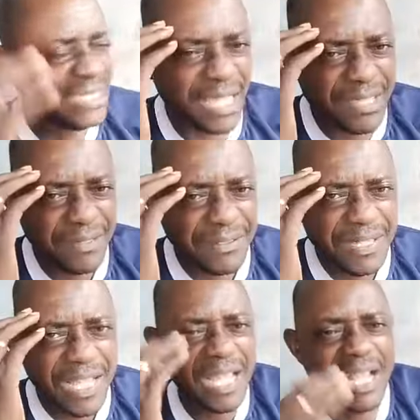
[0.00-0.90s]
Think.
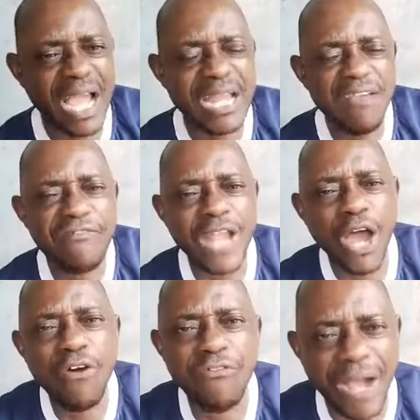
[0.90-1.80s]
Can a
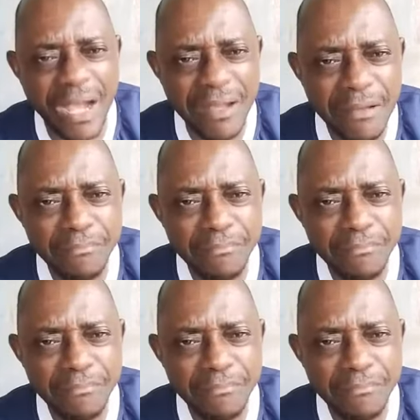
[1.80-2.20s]
flyover